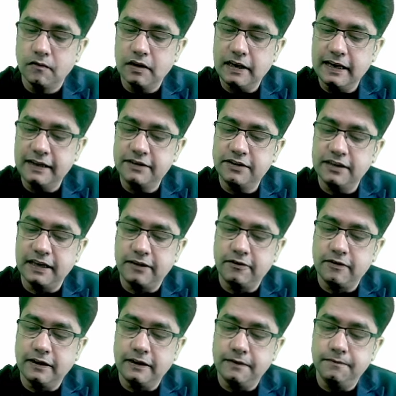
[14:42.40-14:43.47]

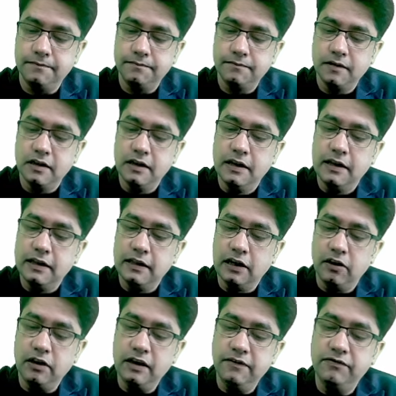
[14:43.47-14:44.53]
etc.
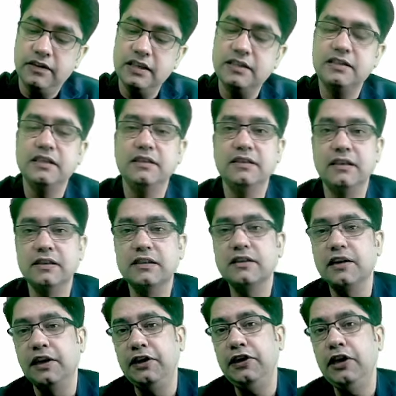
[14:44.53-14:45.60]
Now, if these seizures
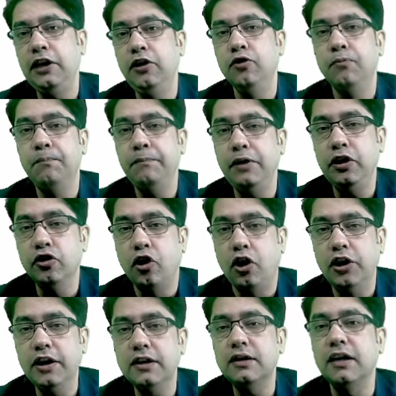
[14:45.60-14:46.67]
continue
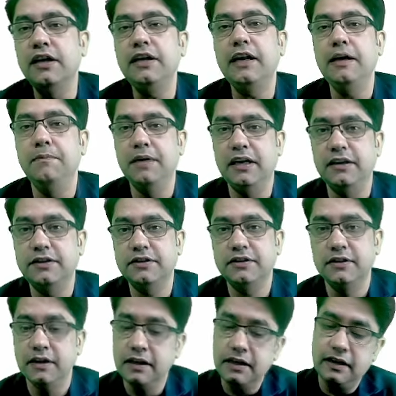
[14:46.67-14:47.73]
beyond 30 minutes,
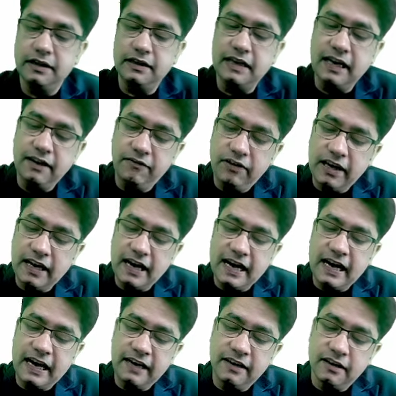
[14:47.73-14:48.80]
then we
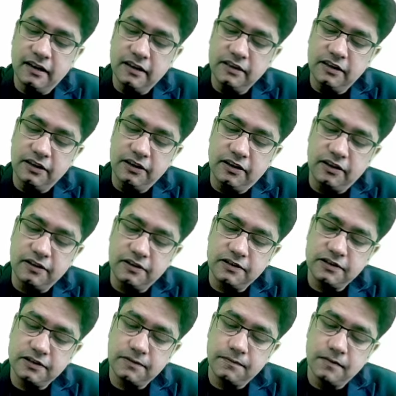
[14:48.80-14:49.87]
add other
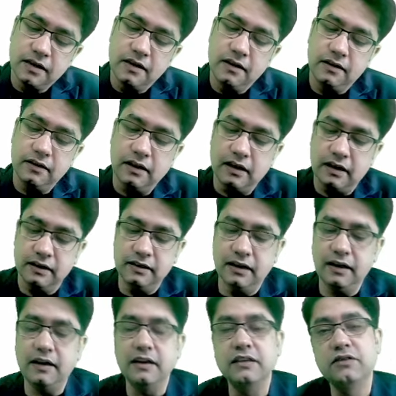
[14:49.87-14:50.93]
drugs. The other
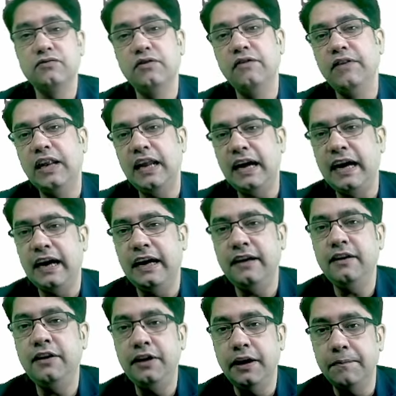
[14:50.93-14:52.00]
drugs we will
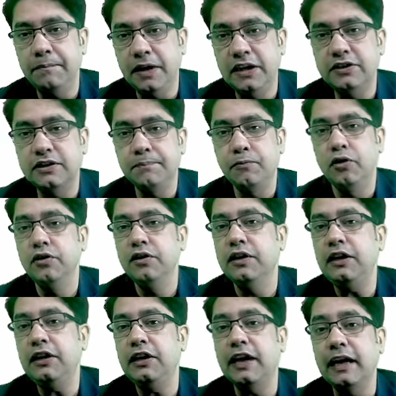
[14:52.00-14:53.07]
add depends upon
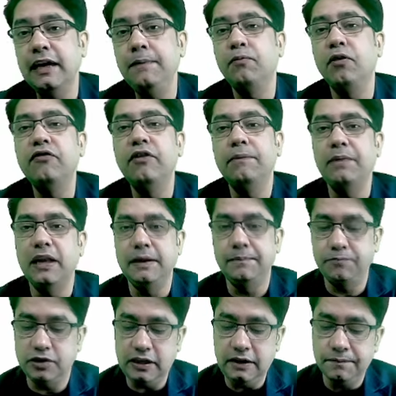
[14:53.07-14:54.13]
the type of
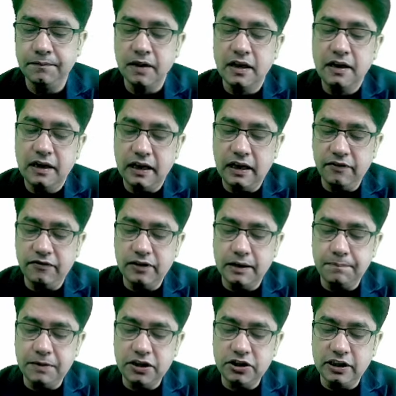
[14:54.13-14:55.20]
epilepsy. If the
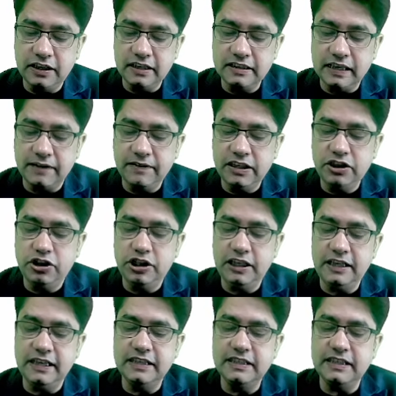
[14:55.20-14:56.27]
patient is having
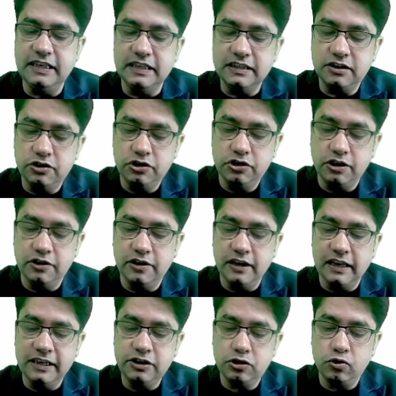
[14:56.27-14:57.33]
GTCS,
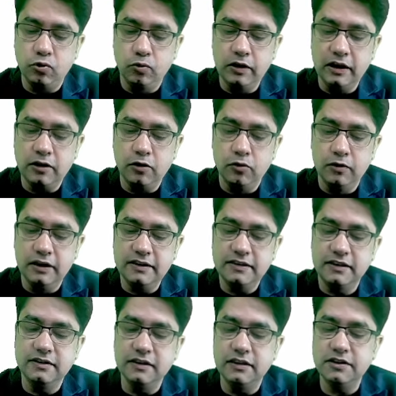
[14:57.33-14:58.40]
generalized tonic-clonic
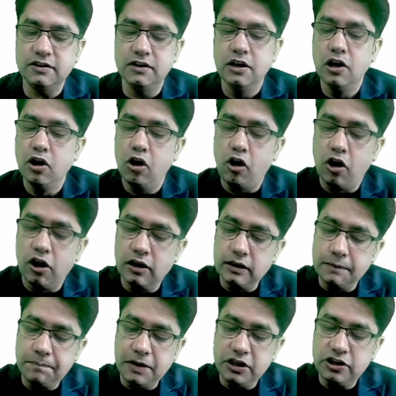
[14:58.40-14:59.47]
seizures, or
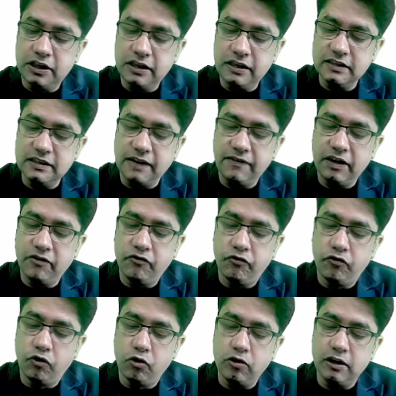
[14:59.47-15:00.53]
the patient is having
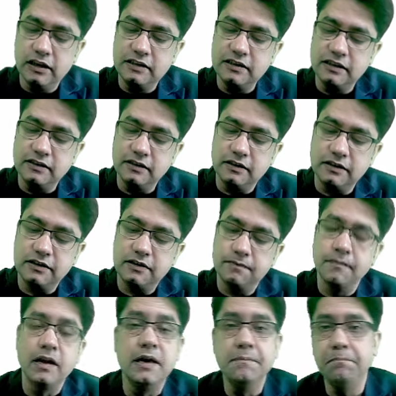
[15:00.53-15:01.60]
focal seizures.
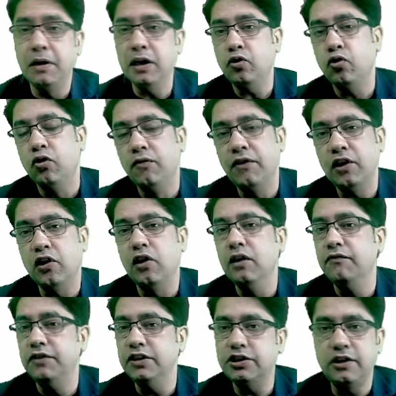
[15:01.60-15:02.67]
But overall,
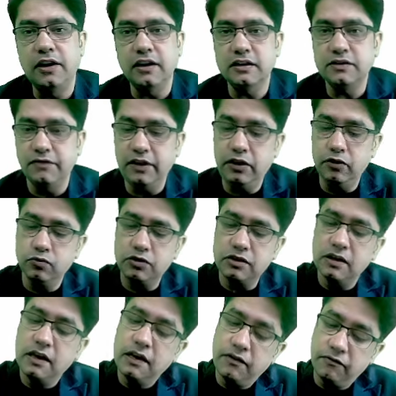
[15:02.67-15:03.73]
which drugs we use?
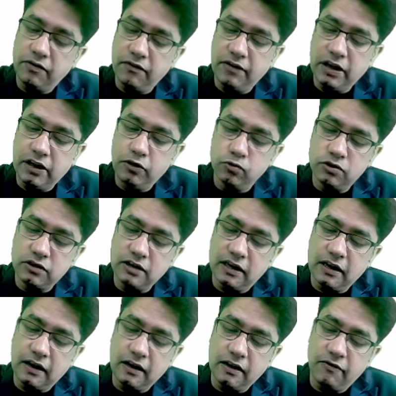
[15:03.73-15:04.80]
we will use the
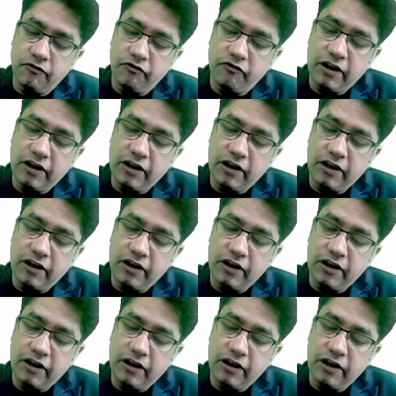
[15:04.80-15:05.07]
drug